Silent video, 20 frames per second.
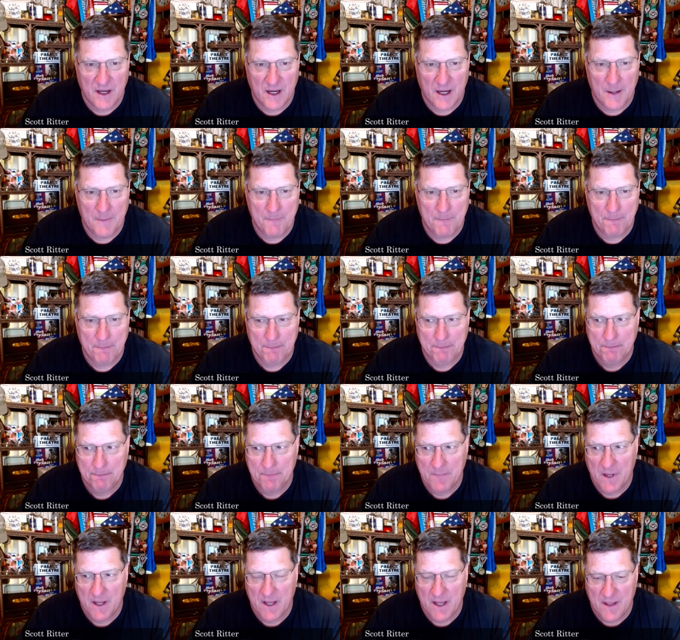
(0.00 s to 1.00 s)
Um,
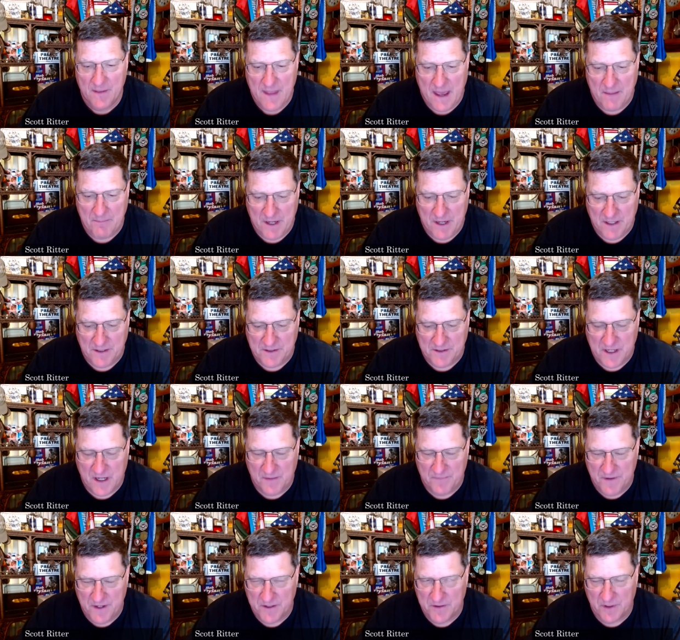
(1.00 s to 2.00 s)
that means
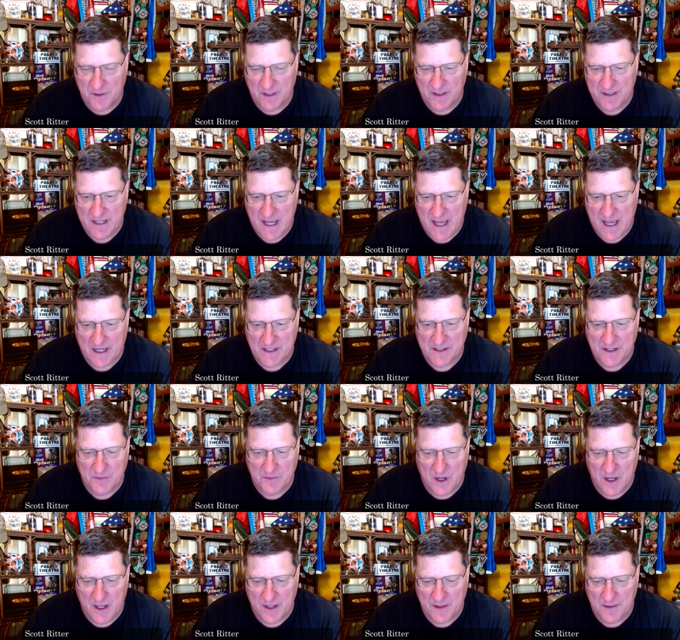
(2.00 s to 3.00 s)
that if Israel attacks
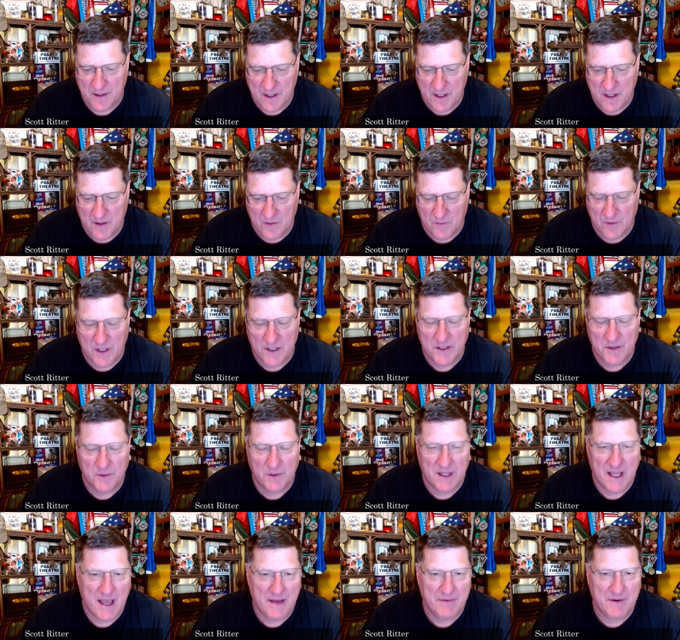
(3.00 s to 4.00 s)
Iran,
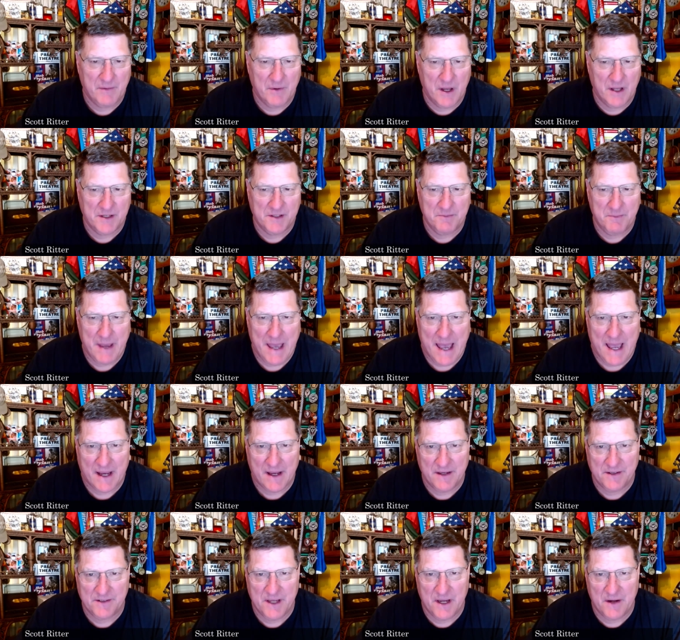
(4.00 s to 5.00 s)
Russia will have Iran's
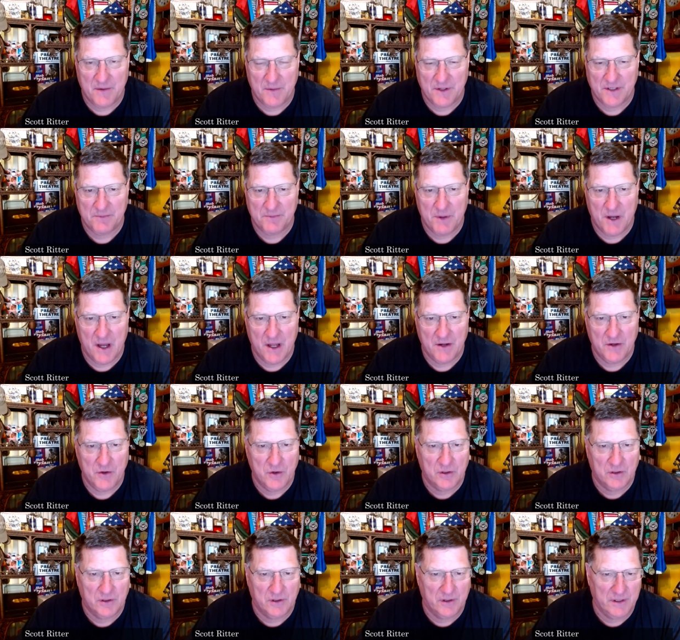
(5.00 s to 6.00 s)
back as they
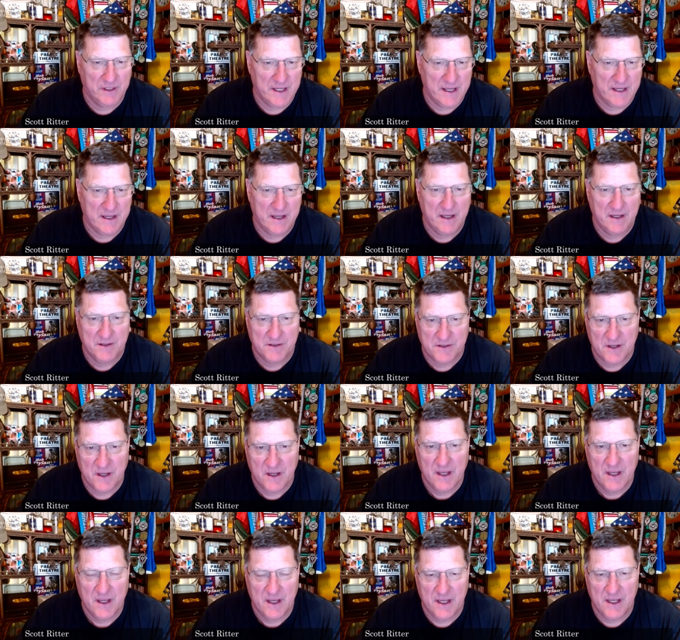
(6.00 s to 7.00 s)
respond nuclearly
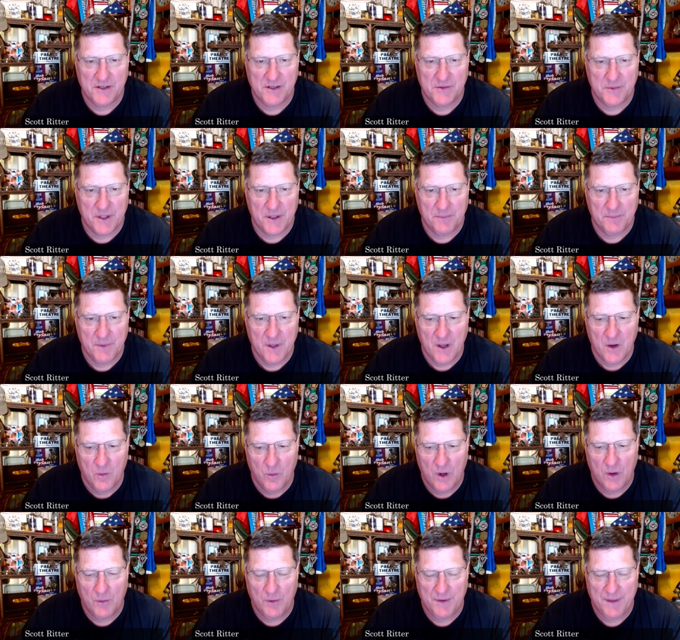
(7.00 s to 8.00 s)
against Israel.
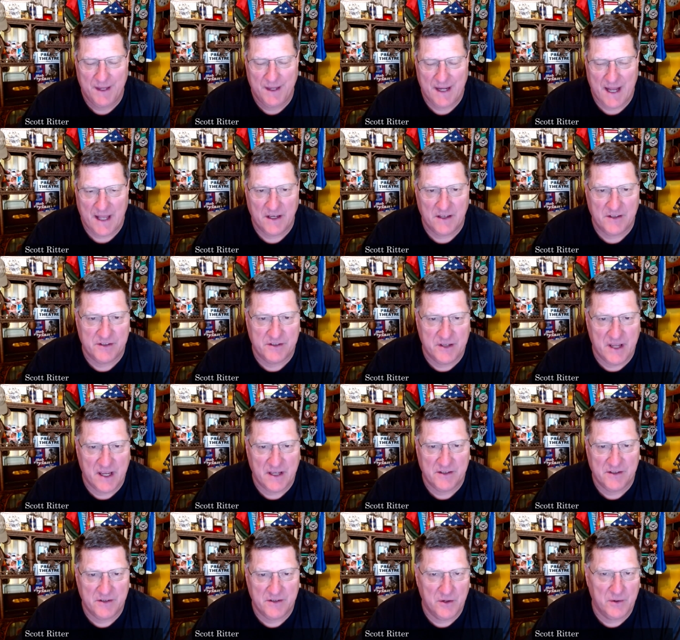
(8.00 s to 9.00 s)
What would the United
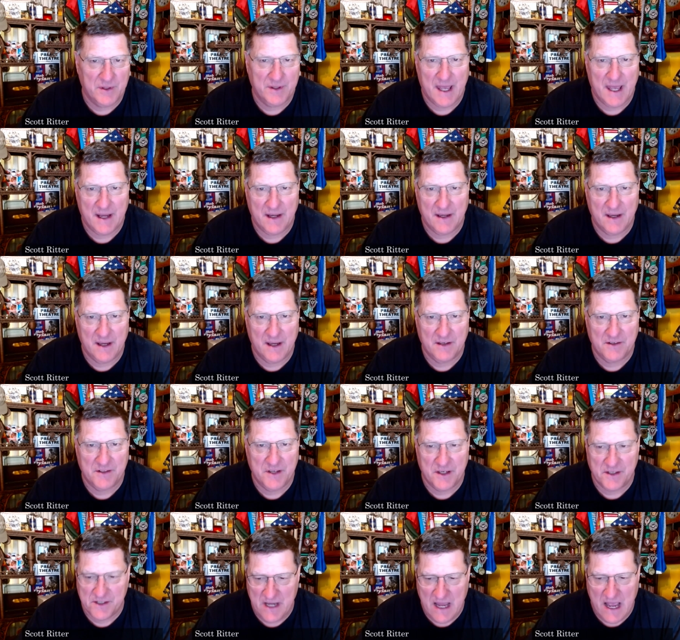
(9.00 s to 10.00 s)
States do in that
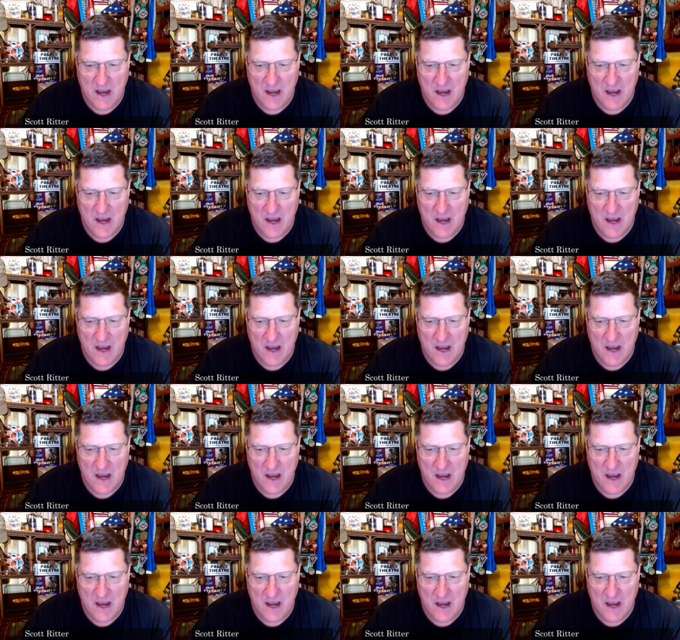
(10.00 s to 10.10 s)
instance?